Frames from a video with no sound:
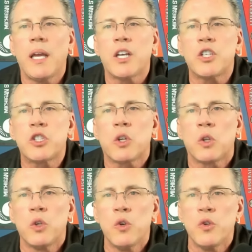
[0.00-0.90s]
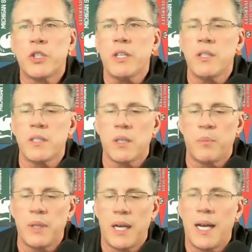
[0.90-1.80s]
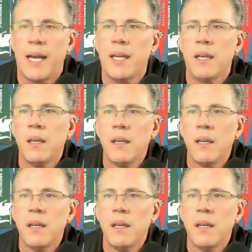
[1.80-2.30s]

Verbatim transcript: exclusions apply.